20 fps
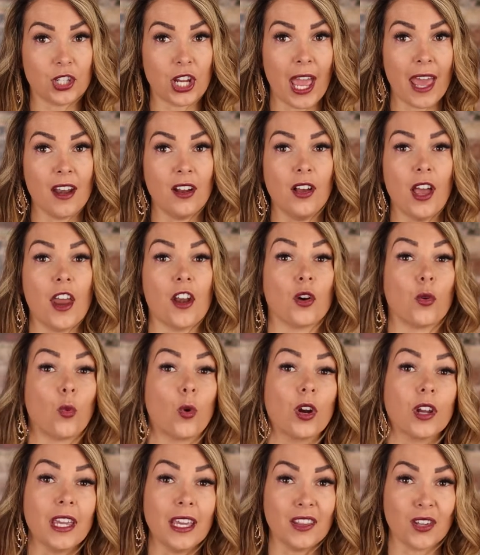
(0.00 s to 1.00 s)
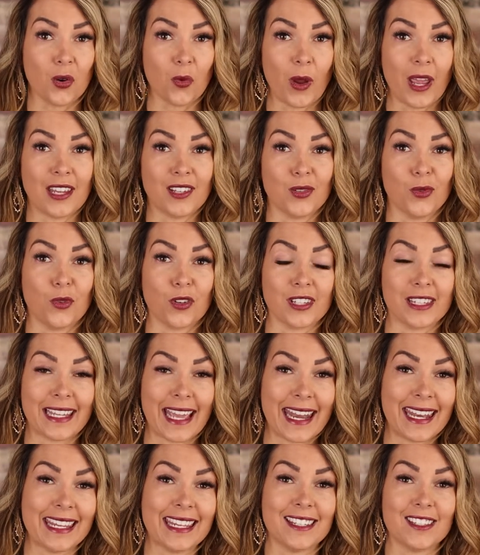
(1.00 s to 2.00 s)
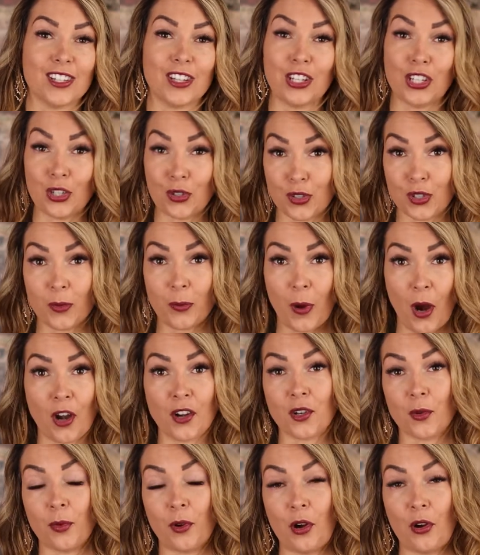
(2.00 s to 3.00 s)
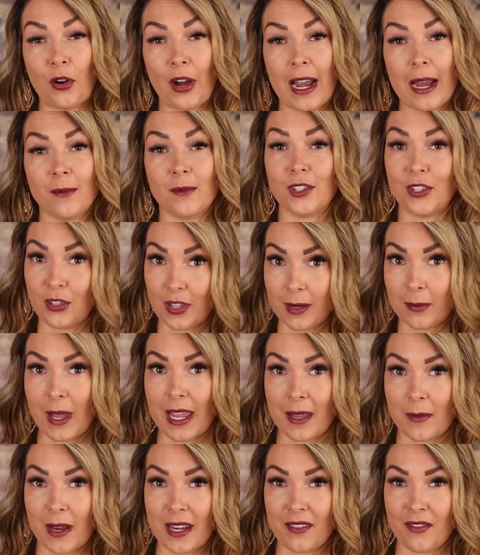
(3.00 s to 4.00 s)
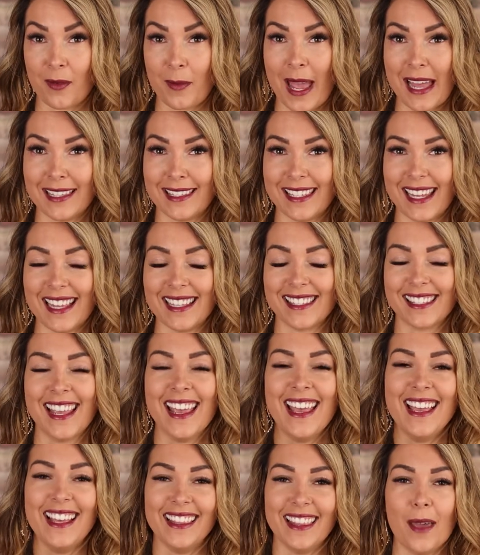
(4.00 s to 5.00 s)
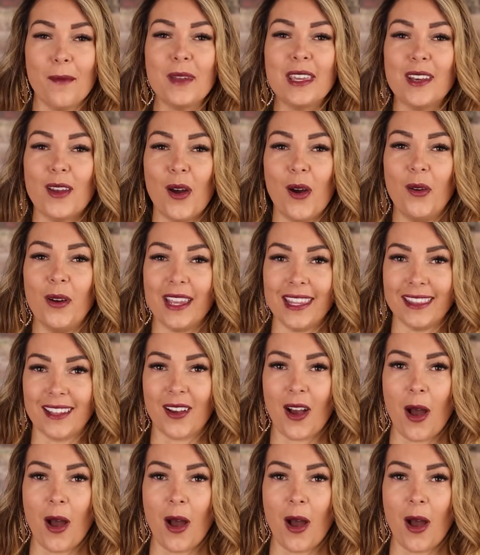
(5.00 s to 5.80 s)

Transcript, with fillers: channel and are working their way towards getting into the YouTube Partner Program so you can make money from AdSense. Let me know in the